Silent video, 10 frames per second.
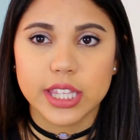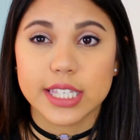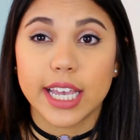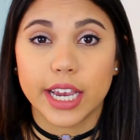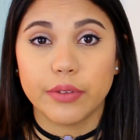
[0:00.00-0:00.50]
the
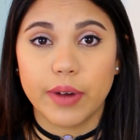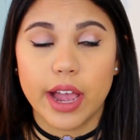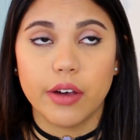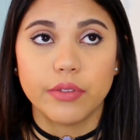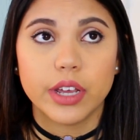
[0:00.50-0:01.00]
second
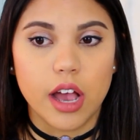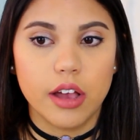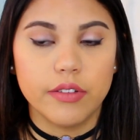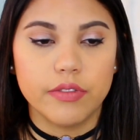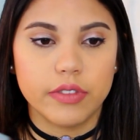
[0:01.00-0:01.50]
round
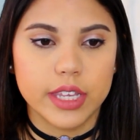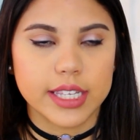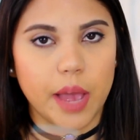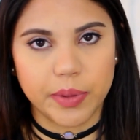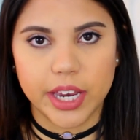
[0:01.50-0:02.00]
of this
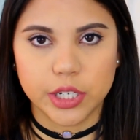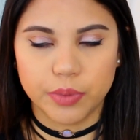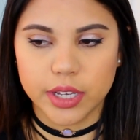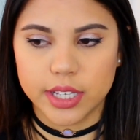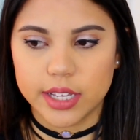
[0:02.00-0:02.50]
application
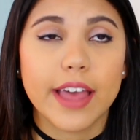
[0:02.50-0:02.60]
process.